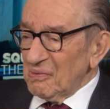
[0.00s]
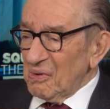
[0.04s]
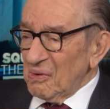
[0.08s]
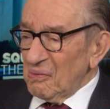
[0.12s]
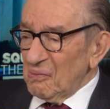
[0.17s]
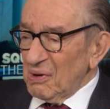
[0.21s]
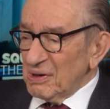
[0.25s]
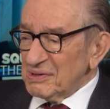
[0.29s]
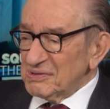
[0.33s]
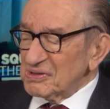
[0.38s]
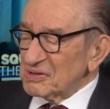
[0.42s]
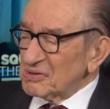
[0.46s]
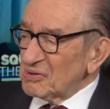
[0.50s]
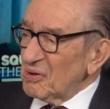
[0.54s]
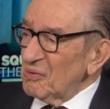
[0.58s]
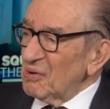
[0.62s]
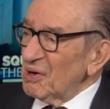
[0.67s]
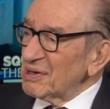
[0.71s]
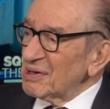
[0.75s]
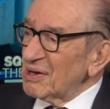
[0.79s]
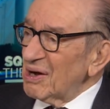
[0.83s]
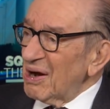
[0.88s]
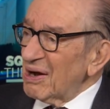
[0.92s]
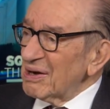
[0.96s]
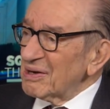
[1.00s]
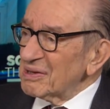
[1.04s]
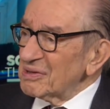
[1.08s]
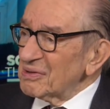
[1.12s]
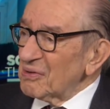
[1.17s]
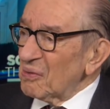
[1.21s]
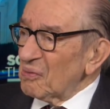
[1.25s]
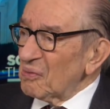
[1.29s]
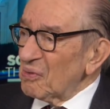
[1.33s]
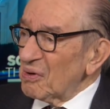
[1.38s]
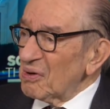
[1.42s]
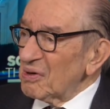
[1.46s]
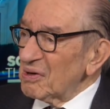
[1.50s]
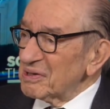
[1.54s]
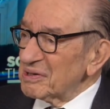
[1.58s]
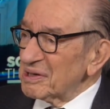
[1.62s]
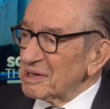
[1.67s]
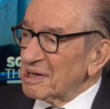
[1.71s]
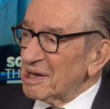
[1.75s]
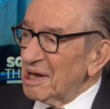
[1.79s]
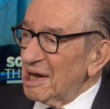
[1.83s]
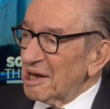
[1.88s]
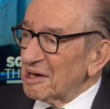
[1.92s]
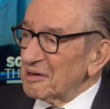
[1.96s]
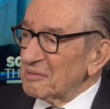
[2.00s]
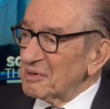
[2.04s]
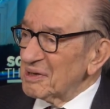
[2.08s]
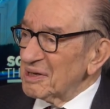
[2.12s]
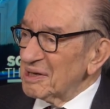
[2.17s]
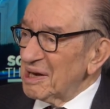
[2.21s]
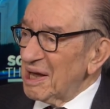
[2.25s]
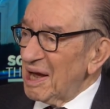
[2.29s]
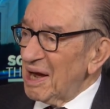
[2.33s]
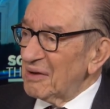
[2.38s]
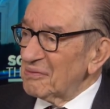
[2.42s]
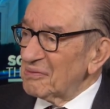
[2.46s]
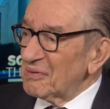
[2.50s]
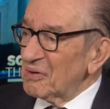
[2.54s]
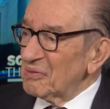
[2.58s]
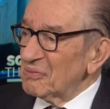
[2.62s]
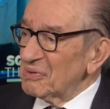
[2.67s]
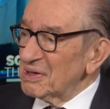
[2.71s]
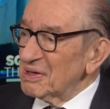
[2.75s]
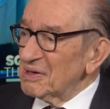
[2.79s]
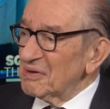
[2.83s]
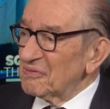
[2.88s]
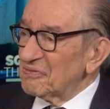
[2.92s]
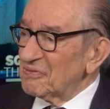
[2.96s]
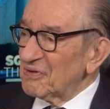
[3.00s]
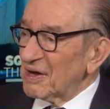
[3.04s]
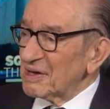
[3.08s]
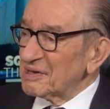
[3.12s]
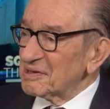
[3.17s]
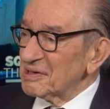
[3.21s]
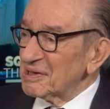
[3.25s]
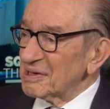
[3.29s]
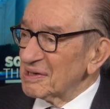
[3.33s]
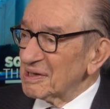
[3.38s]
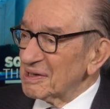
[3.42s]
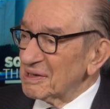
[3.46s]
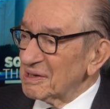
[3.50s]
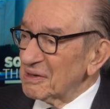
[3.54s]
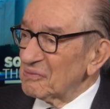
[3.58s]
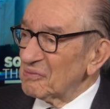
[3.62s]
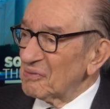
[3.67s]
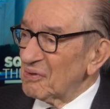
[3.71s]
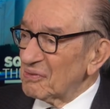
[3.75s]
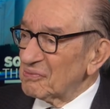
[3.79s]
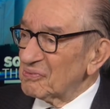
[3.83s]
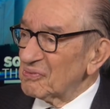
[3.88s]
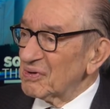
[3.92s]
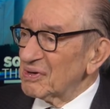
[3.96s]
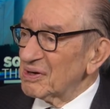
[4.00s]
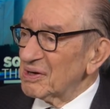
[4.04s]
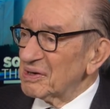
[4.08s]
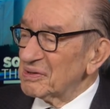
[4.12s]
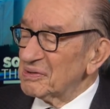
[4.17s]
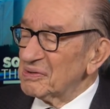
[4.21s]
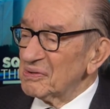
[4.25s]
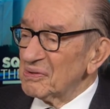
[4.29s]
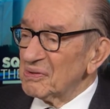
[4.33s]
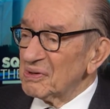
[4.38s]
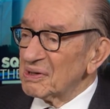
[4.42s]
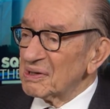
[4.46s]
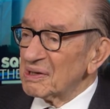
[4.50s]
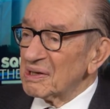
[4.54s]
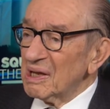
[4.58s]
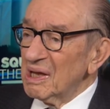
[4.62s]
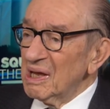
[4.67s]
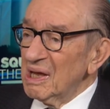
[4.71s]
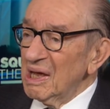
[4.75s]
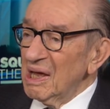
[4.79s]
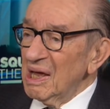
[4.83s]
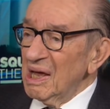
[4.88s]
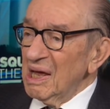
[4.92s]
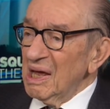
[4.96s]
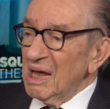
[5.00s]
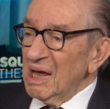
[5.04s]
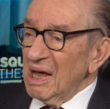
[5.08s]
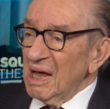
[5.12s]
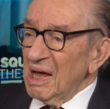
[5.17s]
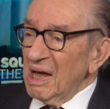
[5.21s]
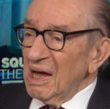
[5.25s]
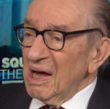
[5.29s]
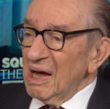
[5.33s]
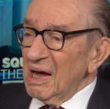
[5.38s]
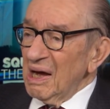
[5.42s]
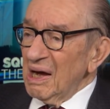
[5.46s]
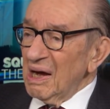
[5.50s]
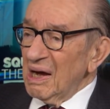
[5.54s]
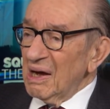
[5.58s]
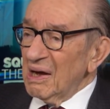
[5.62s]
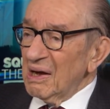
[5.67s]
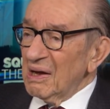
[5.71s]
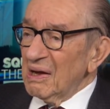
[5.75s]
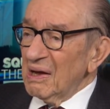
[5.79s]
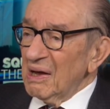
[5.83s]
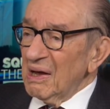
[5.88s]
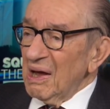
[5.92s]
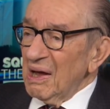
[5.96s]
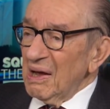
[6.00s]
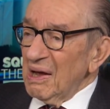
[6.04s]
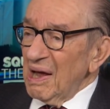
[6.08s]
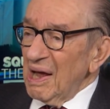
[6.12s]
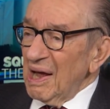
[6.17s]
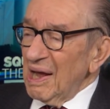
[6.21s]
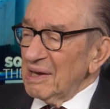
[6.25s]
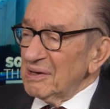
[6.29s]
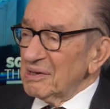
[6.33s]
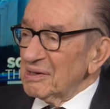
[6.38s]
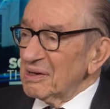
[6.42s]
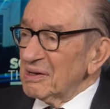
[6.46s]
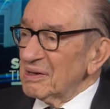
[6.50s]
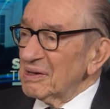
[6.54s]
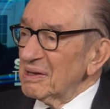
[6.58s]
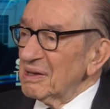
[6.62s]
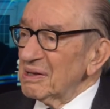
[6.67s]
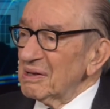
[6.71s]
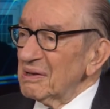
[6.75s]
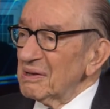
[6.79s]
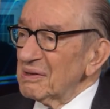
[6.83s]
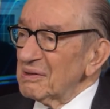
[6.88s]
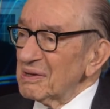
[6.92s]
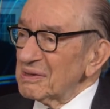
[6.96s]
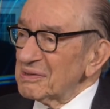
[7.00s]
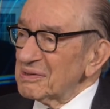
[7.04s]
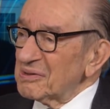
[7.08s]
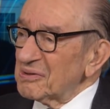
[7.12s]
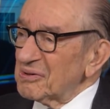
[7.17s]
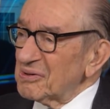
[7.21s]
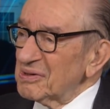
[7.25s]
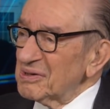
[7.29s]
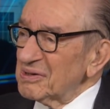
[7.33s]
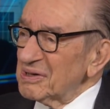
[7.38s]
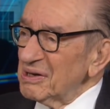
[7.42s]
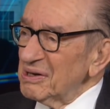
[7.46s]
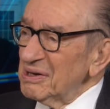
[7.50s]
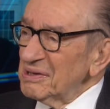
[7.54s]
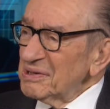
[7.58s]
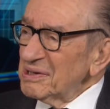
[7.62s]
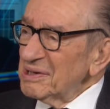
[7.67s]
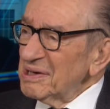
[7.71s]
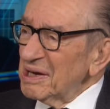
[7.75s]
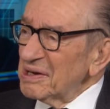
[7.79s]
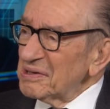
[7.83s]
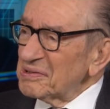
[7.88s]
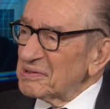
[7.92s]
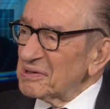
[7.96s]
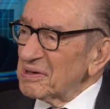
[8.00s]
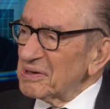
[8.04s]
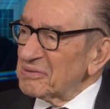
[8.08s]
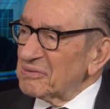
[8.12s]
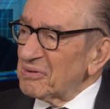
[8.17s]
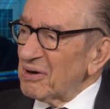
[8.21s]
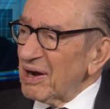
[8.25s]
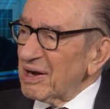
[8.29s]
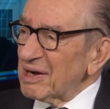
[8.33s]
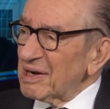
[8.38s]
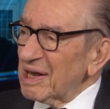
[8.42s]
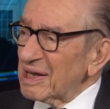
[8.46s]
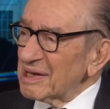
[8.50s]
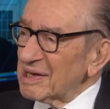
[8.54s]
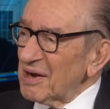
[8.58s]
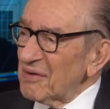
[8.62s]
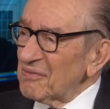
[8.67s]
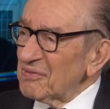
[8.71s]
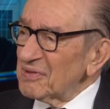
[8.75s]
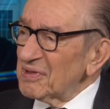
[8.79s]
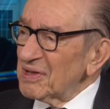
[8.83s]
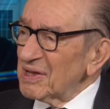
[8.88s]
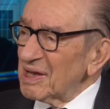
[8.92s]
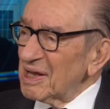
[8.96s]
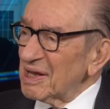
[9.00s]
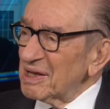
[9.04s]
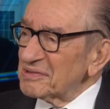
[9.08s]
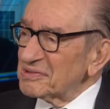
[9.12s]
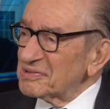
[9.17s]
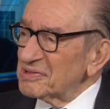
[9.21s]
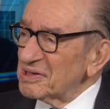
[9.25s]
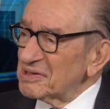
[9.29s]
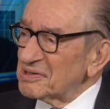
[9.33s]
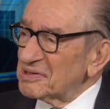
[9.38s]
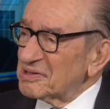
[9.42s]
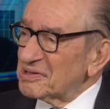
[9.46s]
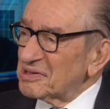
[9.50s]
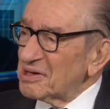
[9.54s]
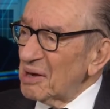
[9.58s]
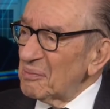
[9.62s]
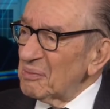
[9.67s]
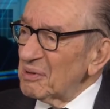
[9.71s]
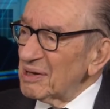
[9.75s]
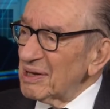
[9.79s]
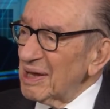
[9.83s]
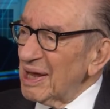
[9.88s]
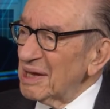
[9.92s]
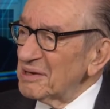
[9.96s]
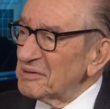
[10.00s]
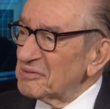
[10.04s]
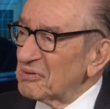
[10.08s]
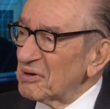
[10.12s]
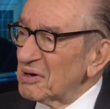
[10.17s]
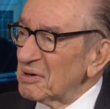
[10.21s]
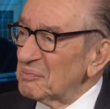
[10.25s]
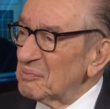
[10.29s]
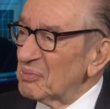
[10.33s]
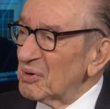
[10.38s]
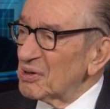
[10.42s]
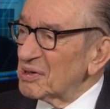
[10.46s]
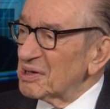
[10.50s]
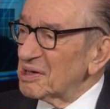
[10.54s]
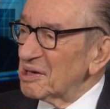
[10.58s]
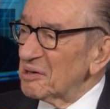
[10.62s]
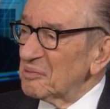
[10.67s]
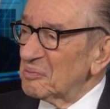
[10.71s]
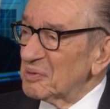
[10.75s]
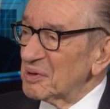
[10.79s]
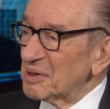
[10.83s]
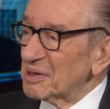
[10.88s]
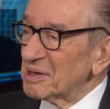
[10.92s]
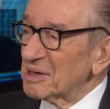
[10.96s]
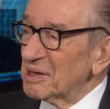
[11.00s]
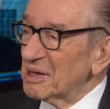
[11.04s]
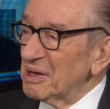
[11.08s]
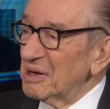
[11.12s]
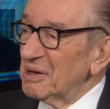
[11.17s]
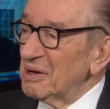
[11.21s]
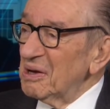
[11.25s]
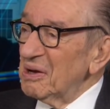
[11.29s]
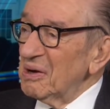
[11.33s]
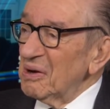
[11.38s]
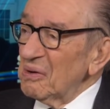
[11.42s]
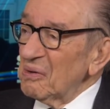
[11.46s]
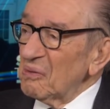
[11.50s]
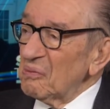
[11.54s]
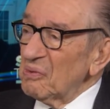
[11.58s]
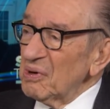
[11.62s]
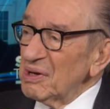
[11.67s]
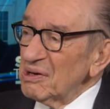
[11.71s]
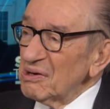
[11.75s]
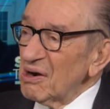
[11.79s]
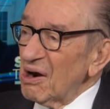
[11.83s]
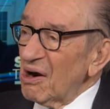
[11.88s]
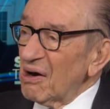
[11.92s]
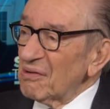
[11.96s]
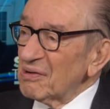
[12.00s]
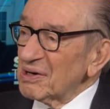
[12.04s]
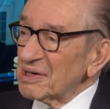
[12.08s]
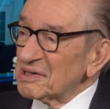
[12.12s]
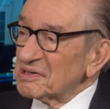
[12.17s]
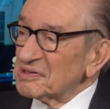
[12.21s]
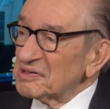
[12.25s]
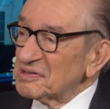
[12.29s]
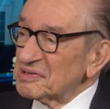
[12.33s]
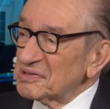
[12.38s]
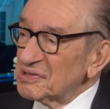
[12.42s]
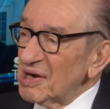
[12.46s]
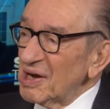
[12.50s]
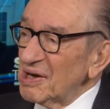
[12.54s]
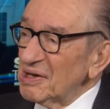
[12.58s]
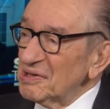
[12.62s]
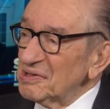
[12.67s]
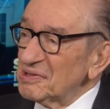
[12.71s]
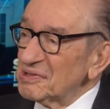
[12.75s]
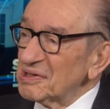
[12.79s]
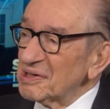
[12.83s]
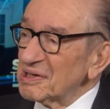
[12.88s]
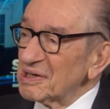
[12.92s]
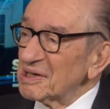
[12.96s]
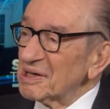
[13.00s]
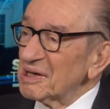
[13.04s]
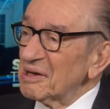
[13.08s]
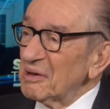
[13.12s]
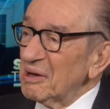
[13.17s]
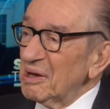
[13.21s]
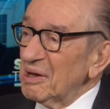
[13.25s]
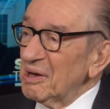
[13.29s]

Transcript: what's going on in the world economy and how are we affecting it and what we are doing. Uh, and international trade, like everything else, is double entry bookkeeping. We are exchanging